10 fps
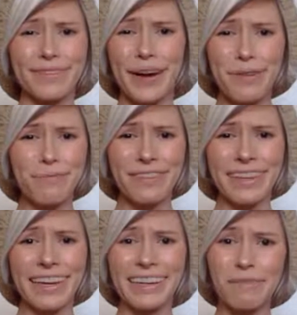
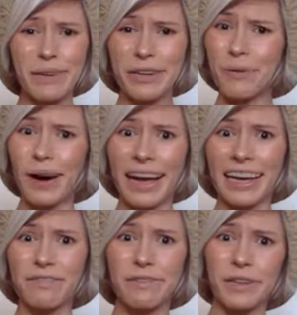hopefully it'll be
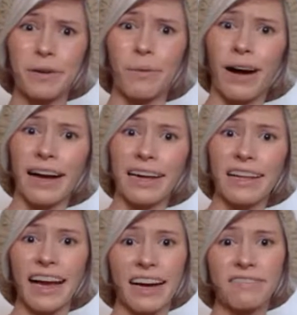quiet for a
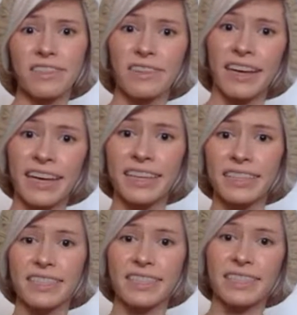while after
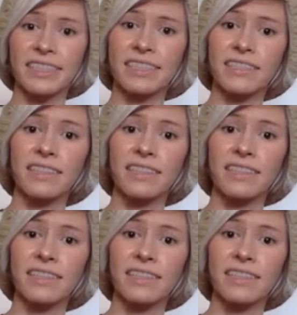this, and